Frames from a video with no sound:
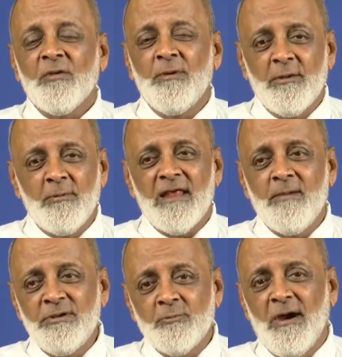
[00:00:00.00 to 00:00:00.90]
whenever
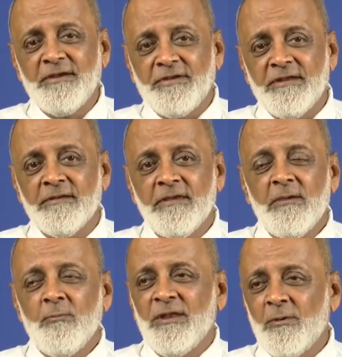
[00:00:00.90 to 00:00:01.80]
I'm
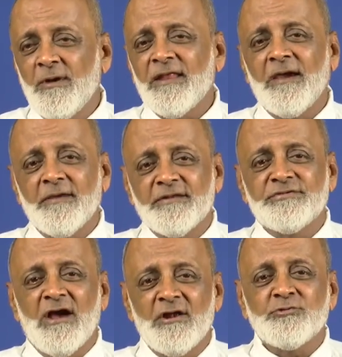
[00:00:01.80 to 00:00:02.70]
invited, whenever I get a
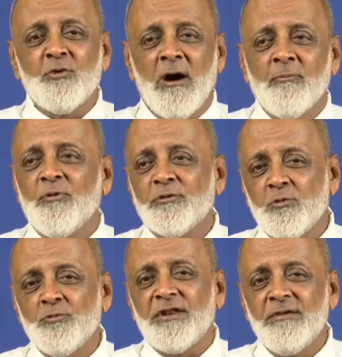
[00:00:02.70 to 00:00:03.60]
chance to hum for
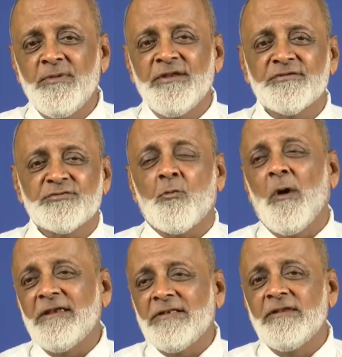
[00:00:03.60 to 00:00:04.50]
2-3 minutes
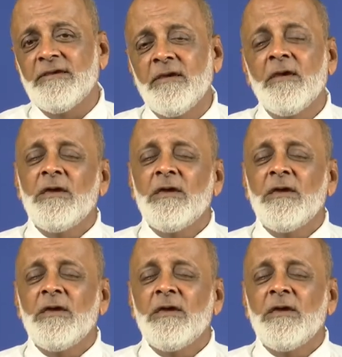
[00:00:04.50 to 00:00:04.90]
quietly,